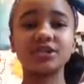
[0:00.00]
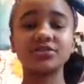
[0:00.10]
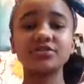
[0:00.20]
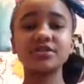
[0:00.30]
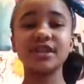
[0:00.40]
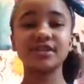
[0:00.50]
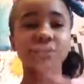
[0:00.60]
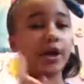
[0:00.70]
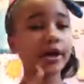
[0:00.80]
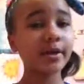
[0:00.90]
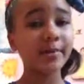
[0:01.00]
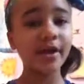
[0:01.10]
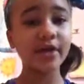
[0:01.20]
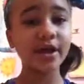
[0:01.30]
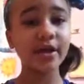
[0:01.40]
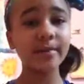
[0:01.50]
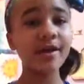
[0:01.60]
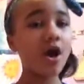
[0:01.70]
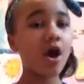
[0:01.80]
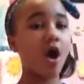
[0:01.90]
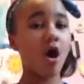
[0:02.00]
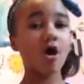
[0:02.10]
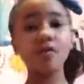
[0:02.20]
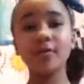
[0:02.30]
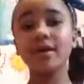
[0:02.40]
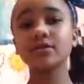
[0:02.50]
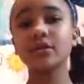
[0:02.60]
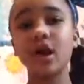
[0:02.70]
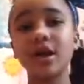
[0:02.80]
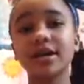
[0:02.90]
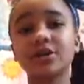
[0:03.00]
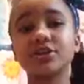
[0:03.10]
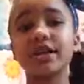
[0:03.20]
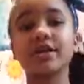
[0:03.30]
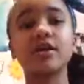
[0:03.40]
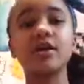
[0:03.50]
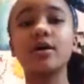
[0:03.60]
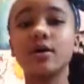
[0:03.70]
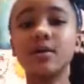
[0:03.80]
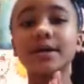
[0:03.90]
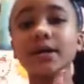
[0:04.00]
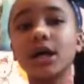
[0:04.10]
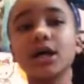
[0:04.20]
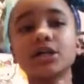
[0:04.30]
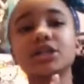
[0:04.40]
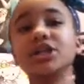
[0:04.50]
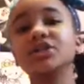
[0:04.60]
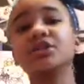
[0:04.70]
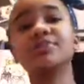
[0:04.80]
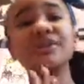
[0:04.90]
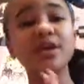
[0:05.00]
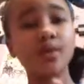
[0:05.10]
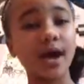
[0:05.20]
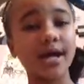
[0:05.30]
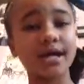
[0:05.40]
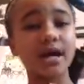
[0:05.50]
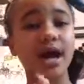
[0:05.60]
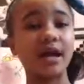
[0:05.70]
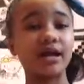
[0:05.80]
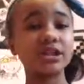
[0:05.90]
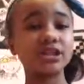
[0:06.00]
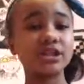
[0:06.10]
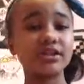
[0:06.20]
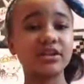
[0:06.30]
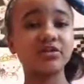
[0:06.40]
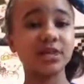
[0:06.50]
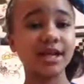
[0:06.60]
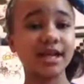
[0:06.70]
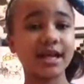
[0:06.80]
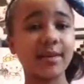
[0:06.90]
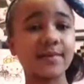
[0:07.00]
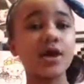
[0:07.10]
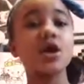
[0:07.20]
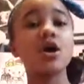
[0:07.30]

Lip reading: So she's like talking about him all week long, and you're like, oh my gosh, can you just be quiet? I understand that you like him.